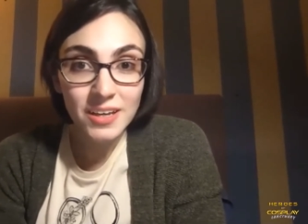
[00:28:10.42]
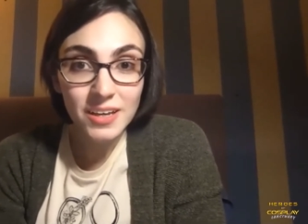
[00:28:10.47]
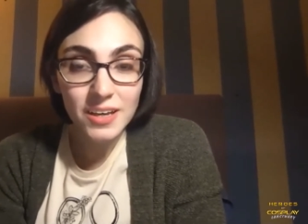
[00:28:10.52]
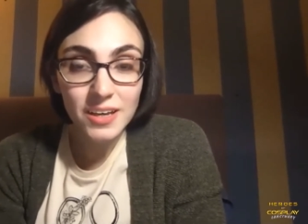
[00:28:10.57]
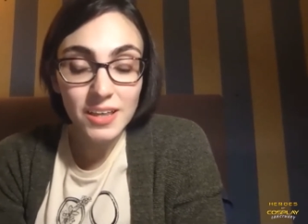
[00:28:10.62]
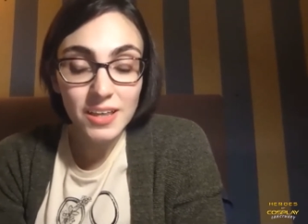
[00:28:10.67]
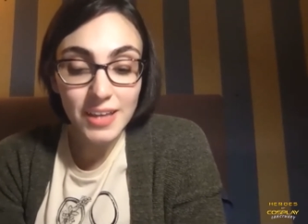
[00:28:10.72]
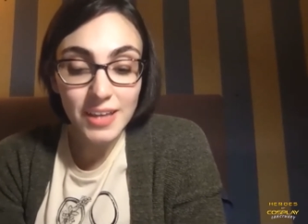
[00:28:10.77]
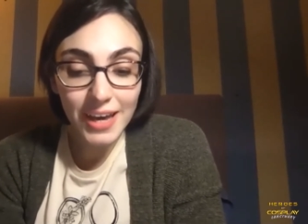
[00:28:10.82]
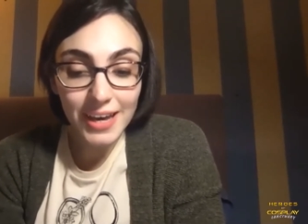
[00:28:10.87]

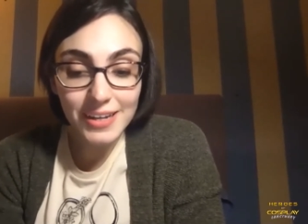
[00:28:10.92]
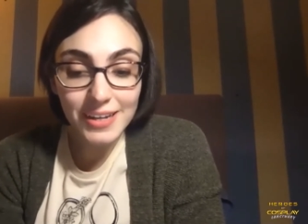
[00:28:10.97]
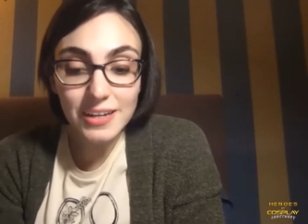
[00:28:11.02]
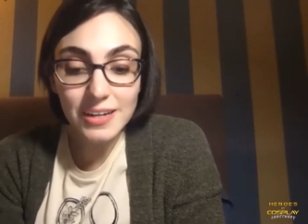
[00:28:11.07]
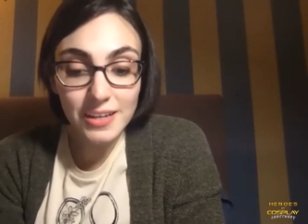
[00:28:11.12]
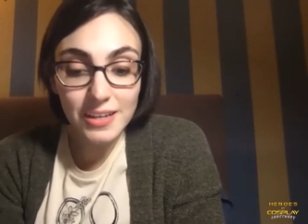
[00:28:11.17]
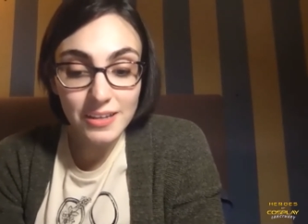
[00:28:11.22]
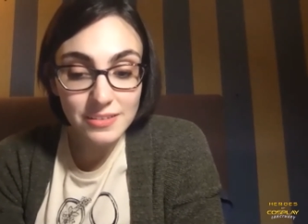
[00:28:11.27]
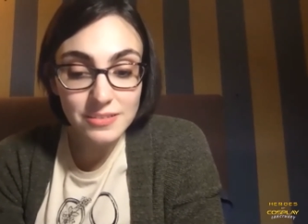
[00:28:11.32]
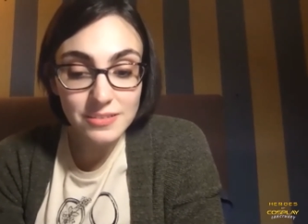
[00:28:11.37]
that it
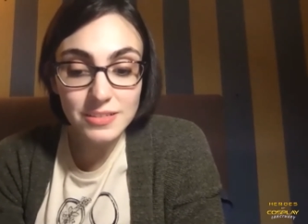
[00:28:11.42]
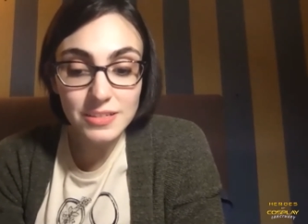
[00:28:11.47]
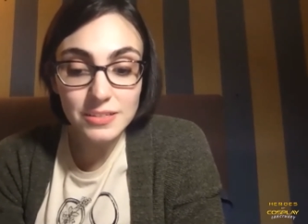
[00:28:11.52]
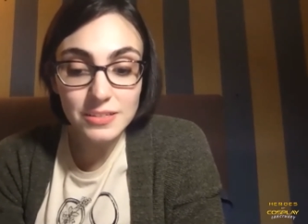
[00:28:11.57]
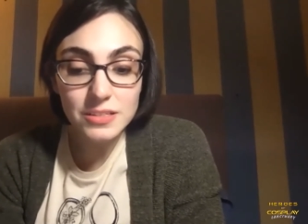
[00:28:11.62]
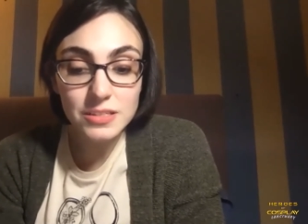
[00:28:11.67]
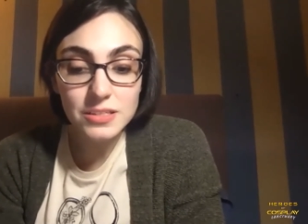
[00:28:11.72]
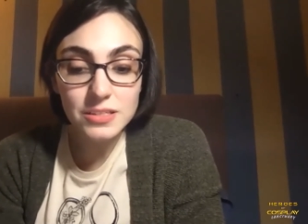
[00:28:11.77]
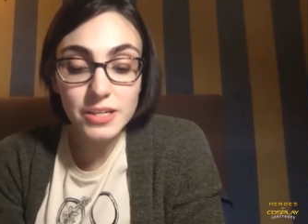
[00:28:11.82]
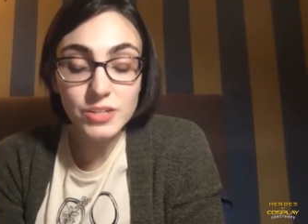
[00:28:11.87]
is.
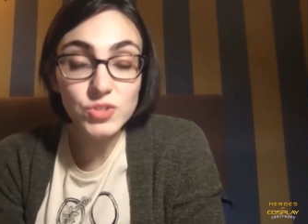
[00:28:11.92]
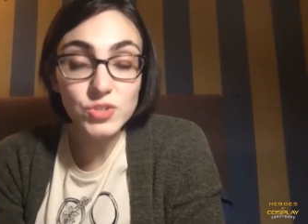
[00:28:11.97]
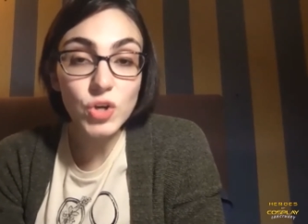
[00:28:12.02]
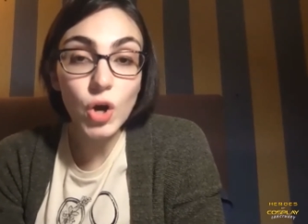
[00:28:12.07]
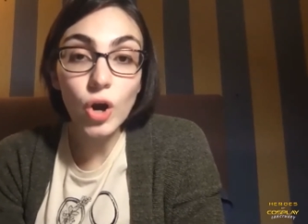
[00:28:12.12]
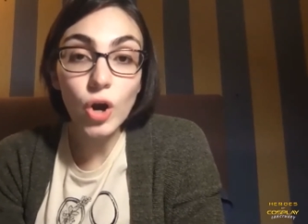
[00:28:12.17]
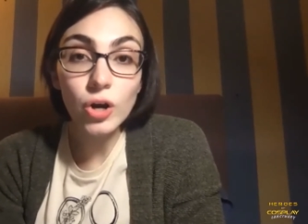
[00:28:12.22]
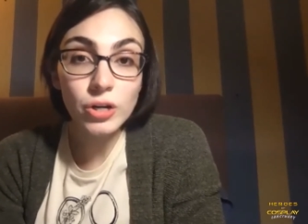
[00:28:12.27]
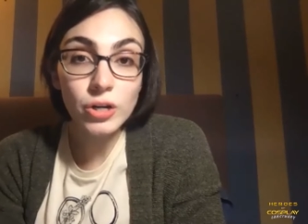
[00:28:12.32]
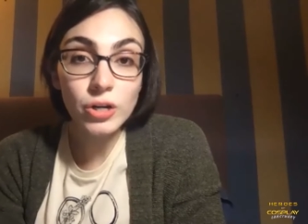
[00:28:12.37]
It's
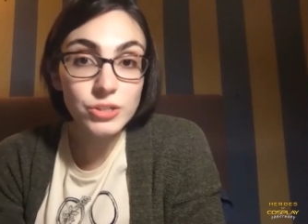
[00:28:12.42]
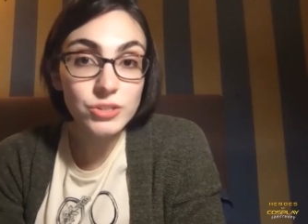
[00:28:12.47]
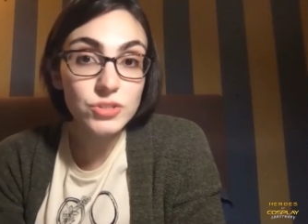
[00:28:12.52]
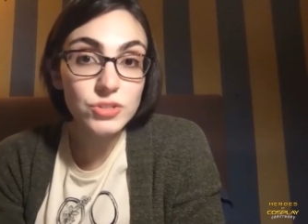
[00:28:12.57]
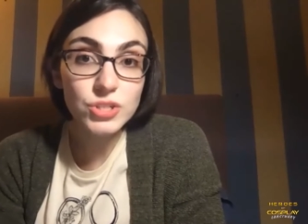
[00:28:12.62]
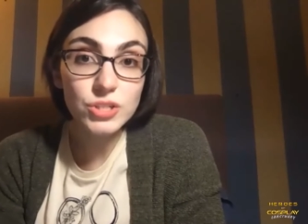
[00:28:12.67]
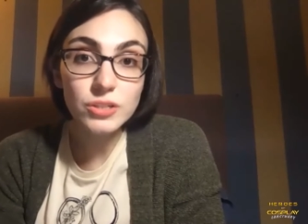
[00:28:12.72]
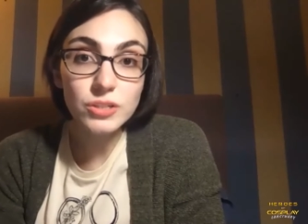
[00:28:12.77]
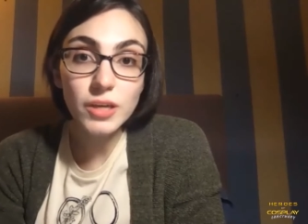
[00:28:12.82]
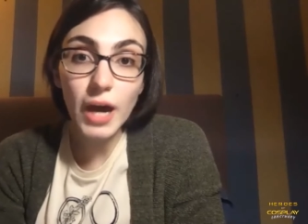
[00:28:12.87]
hard
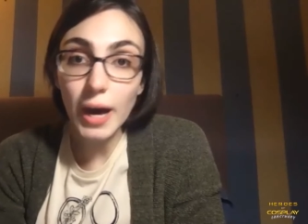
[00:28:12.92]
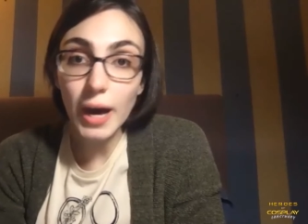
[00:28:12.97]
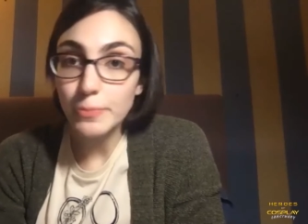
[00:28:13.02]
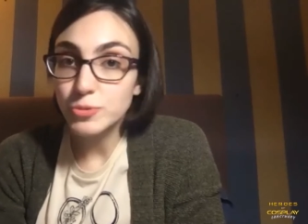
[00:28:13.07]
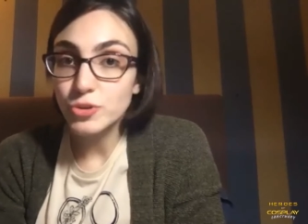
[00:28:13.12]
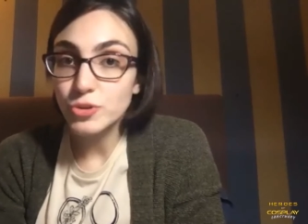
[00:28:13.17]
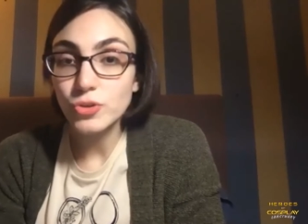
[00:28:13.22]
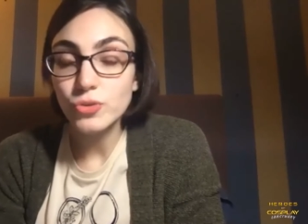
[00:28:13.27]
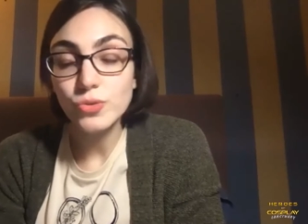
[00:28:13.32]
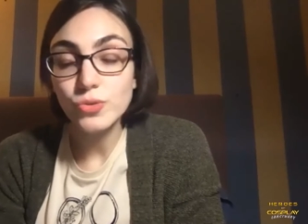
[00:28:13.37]
to
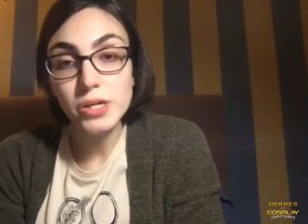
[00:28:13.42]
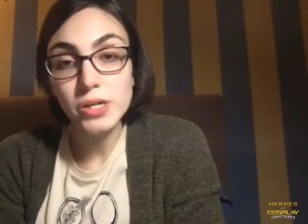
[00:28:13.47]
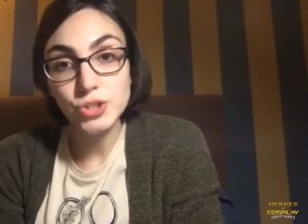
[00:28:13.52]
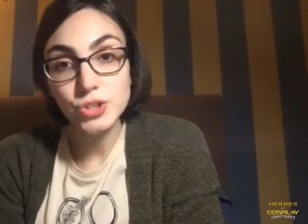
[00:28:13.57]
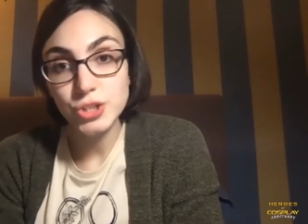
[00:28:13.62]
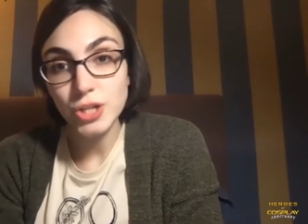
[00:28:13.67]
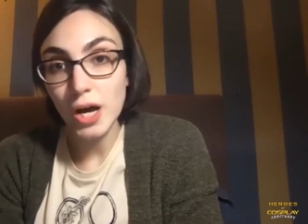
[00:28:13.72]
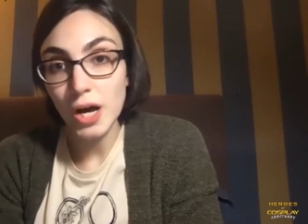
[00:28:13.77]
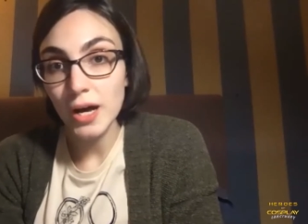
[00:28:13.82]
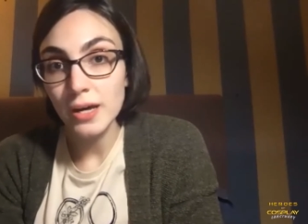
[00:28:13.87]
capture the right
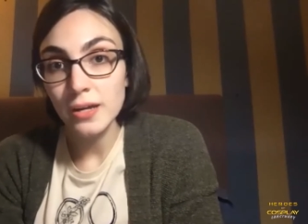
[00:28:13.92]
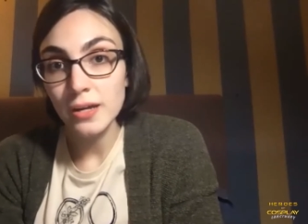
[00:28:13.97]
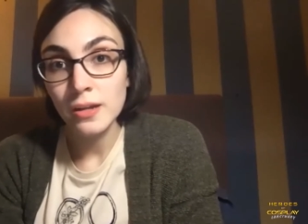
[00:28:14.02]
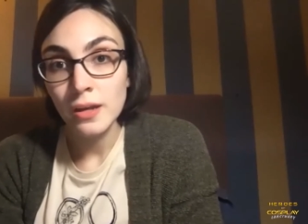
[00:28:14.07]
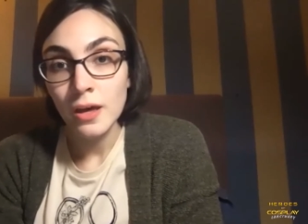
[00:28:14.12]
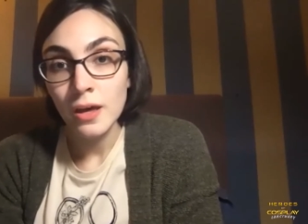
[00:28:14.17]
shot.